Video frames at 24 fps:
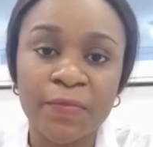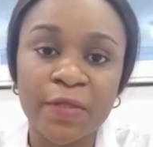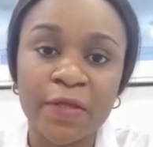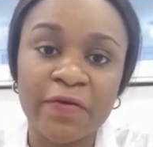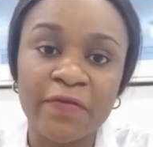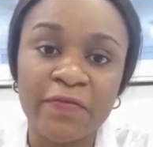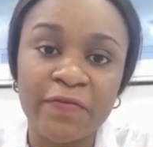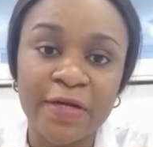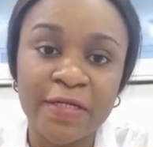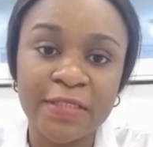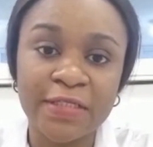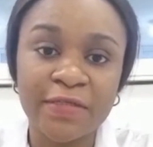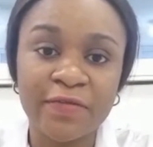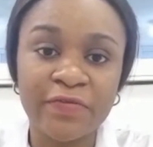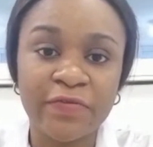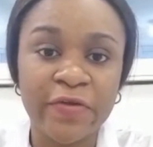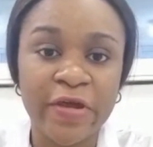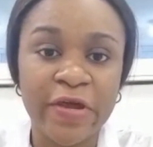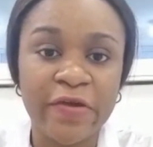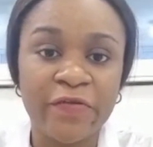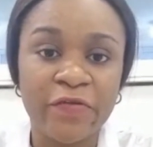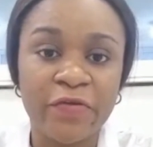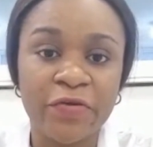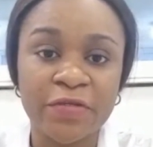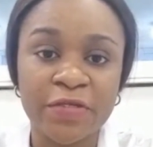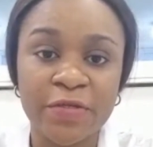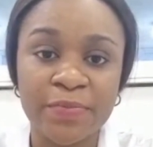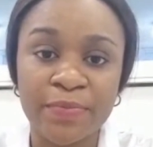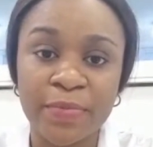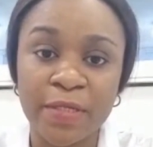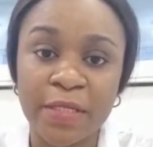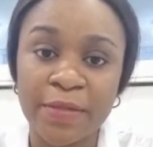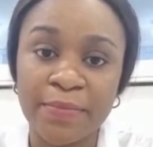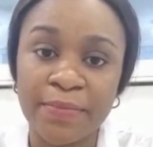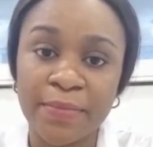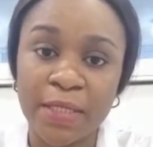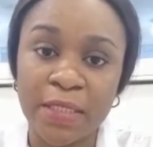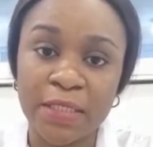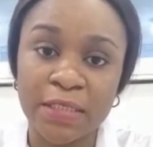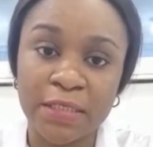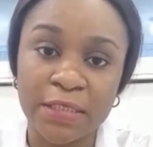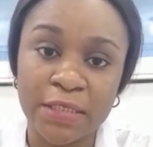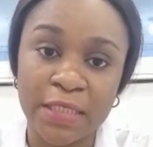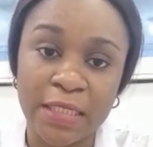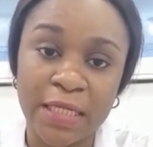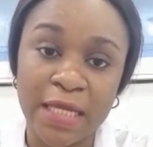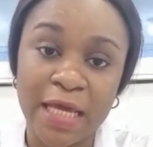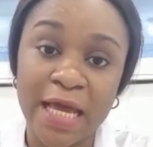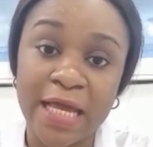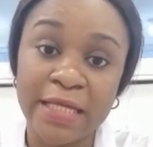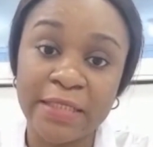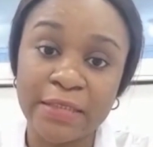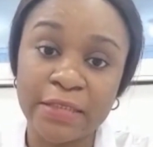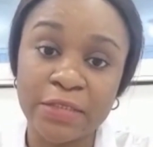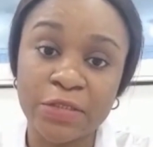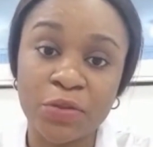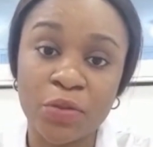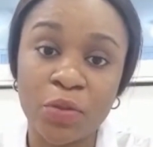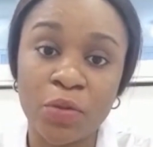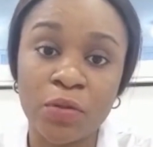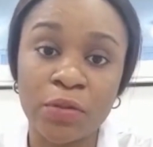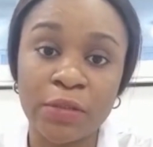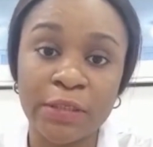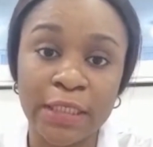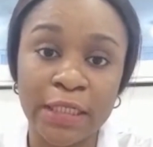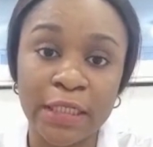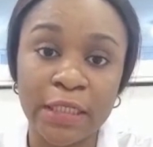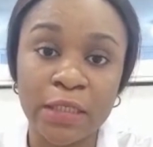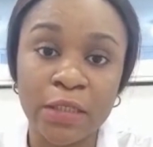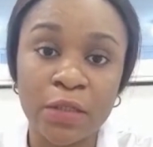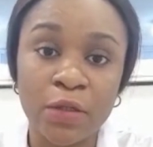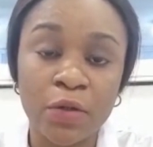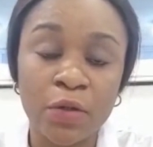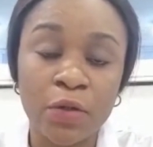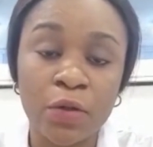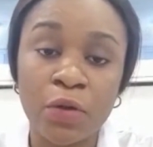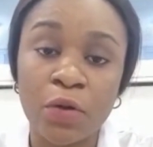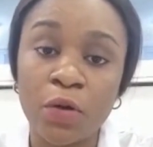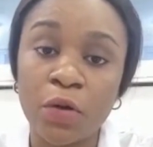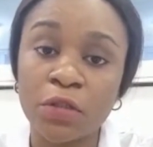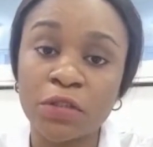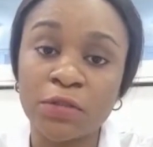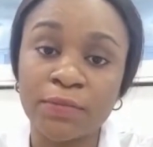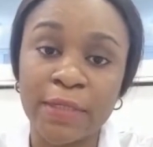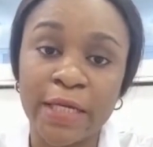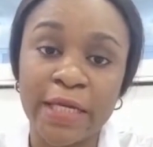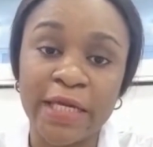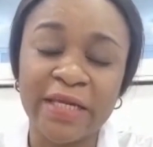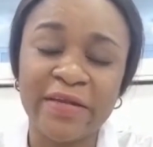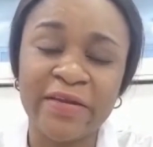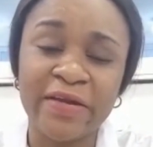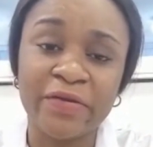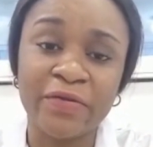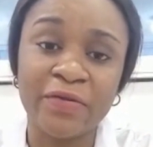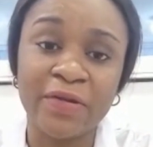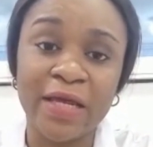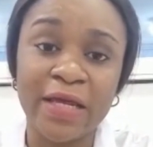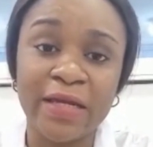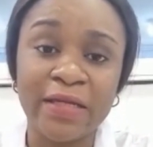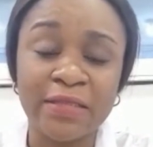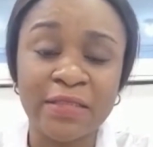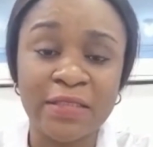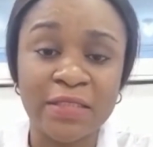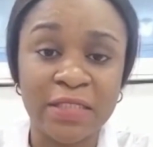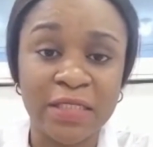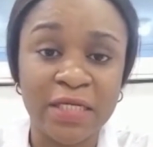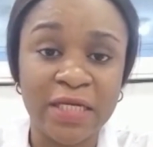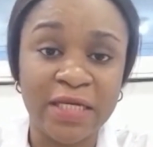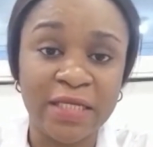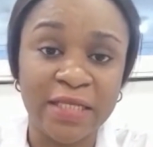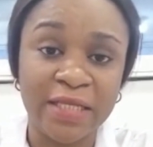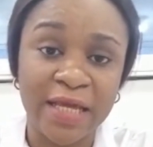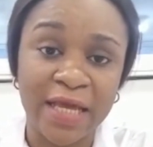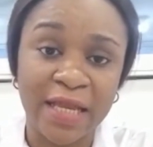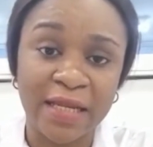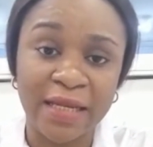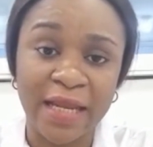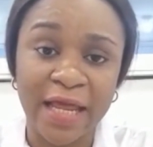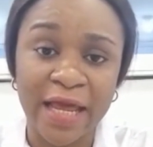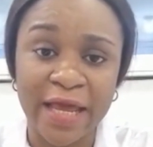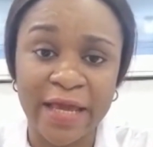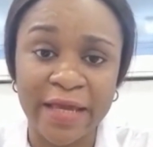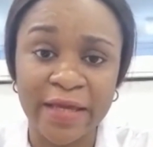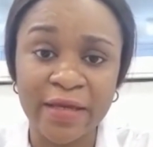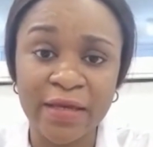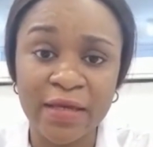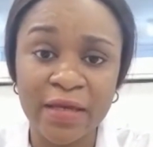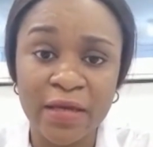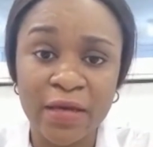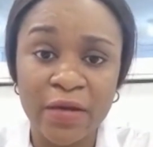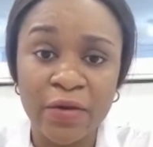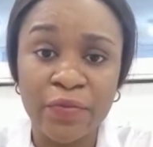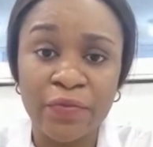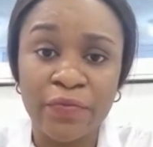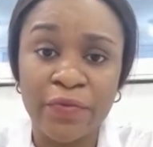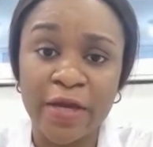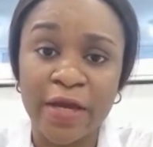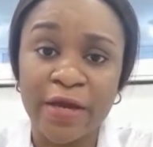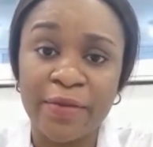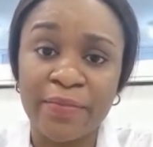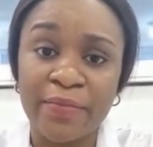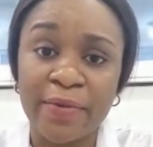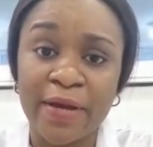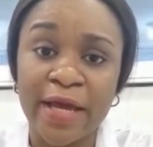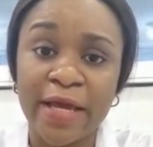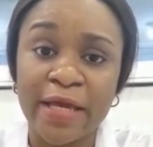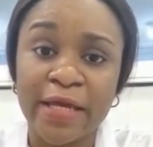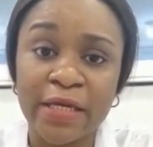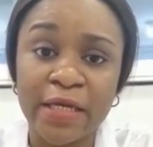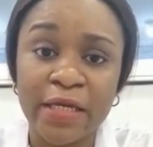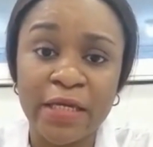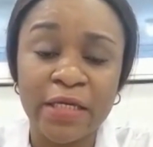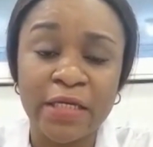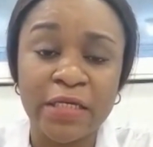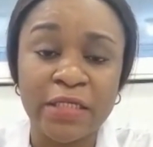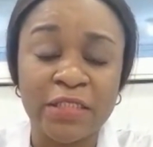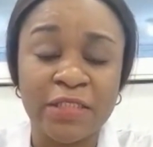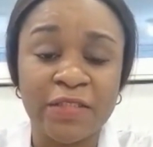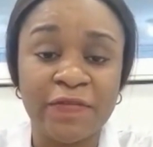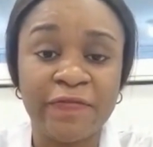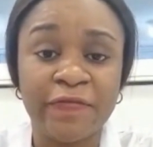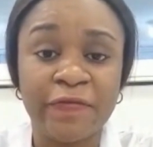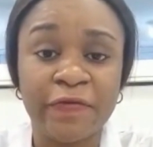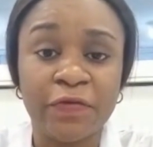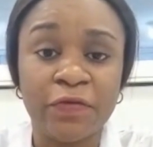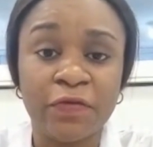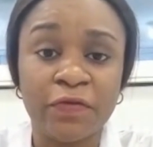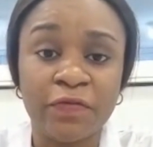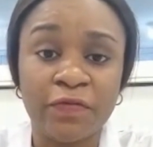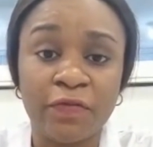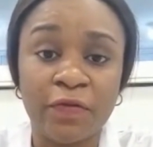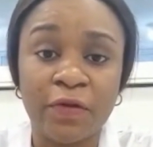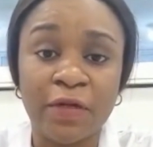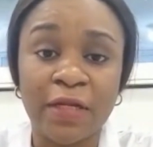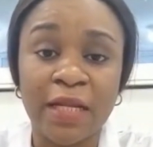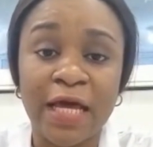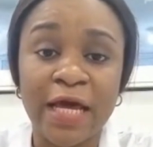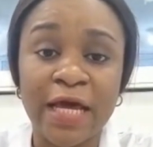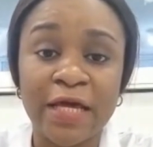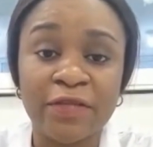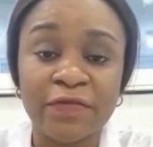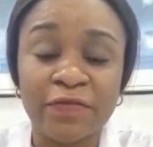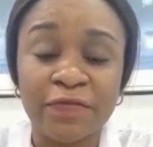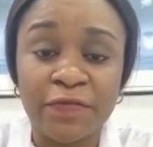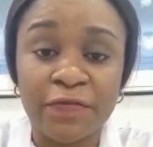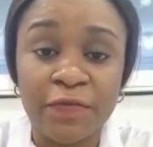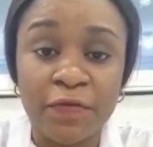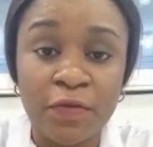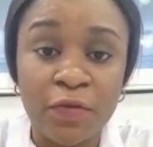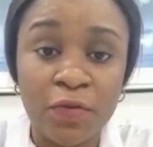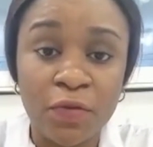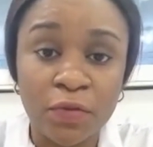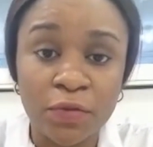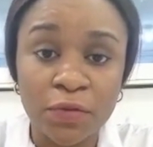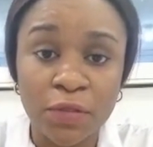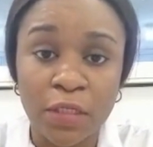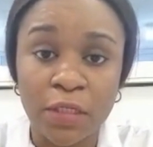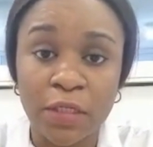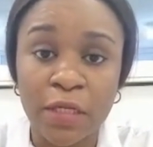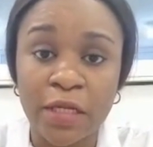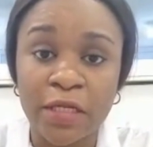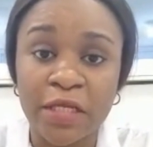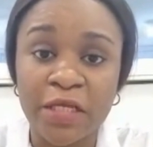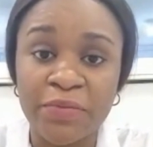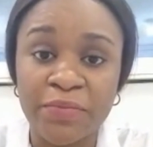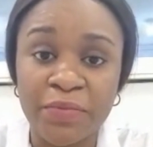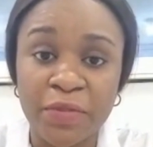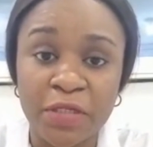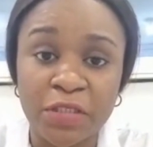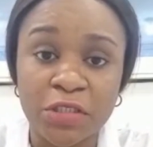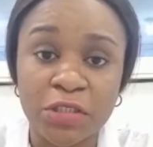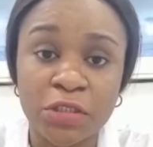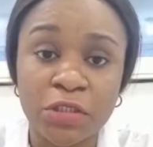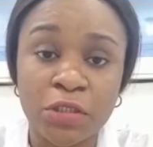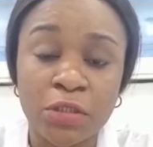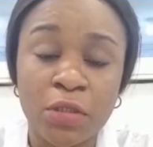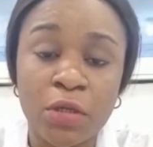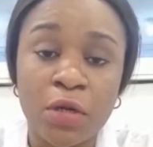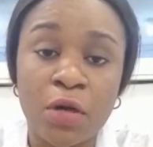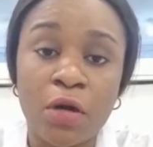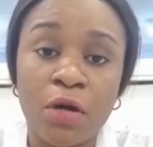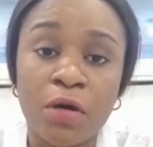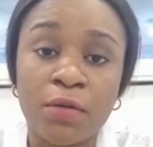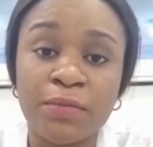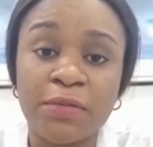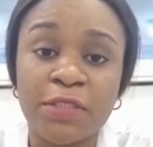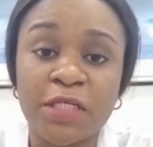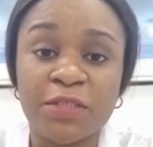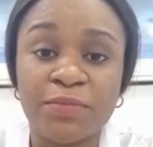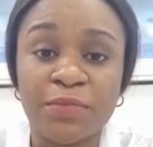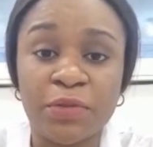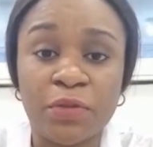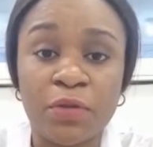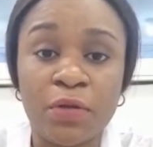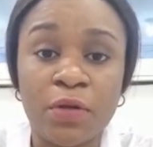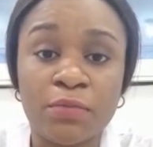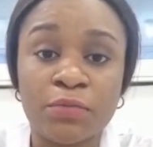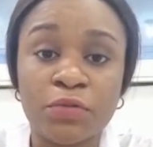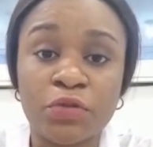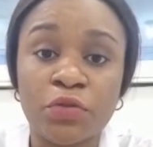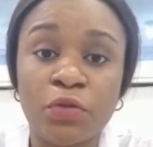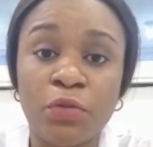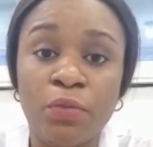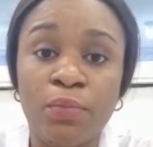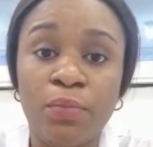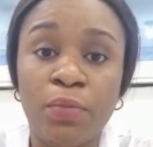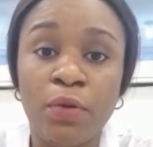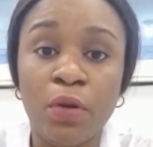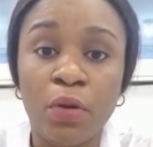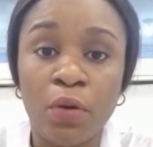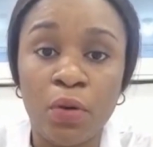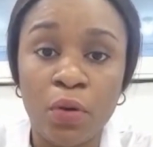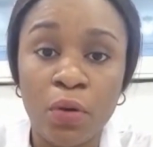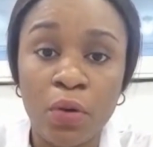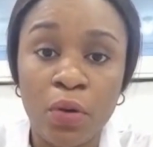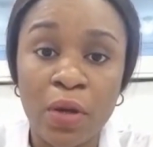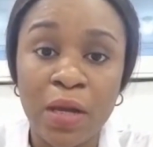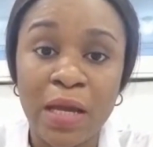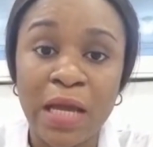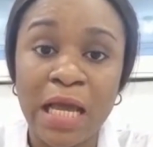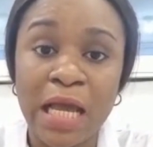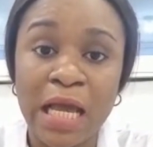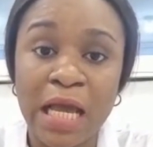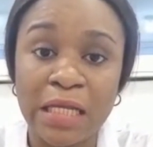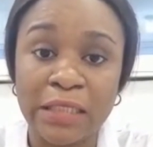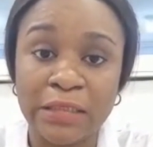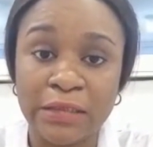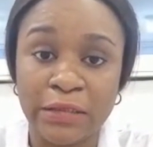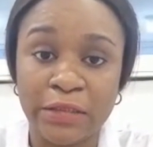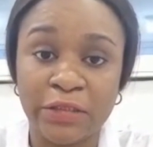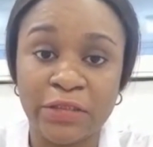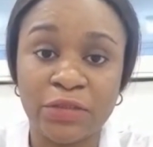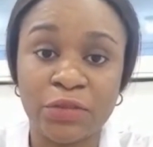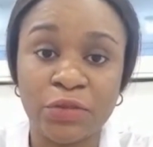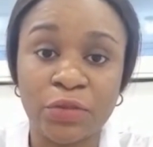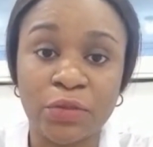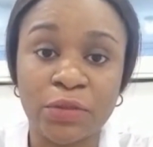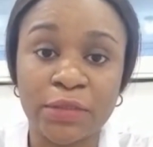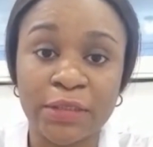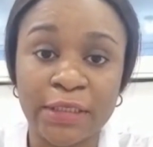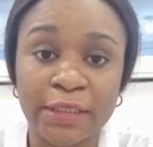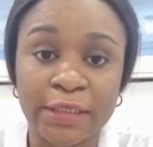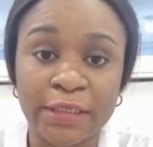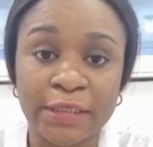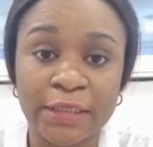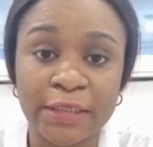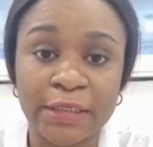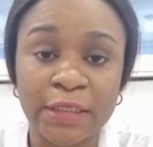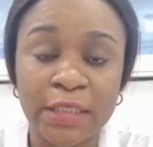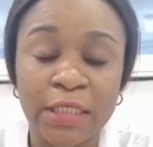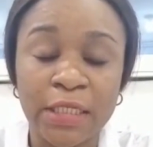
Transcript: Refractive error simply means an eye disorder caused by irregularity in an eye, whereby it's difficult for an eye to focus on an image. Objects become so blurred and distorted.